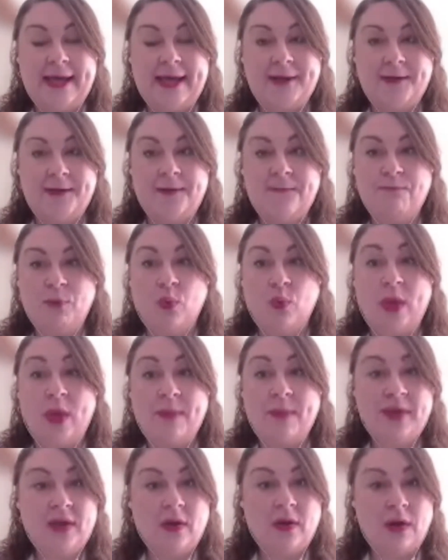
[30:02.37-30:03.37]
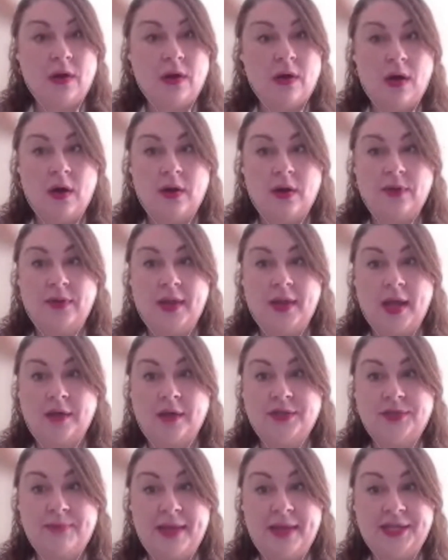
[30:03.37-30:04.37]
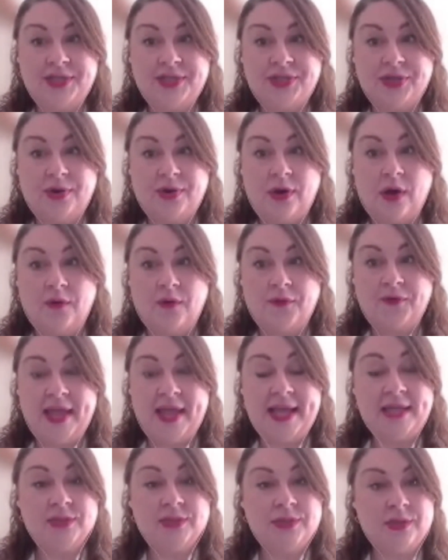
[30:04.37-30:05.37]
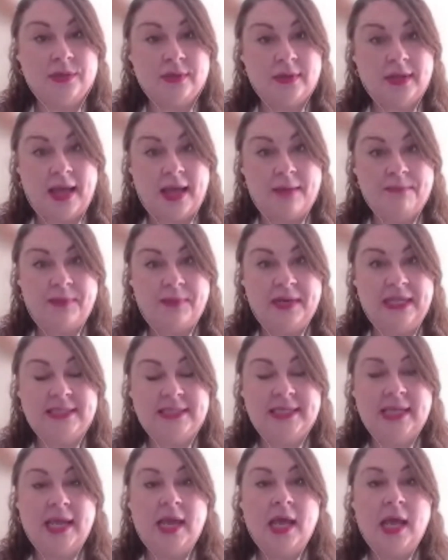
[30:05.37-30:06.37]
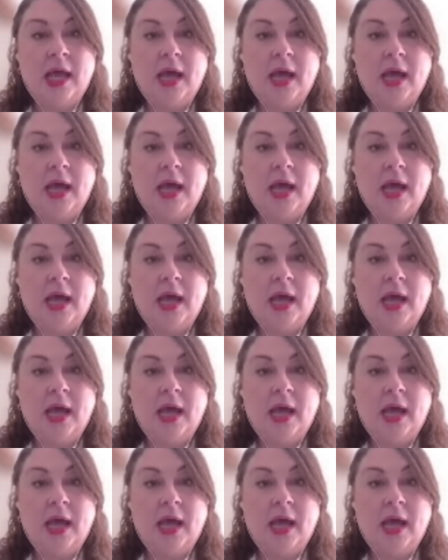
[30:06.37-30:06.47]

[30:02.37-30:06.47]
webinar on the automation of external companies,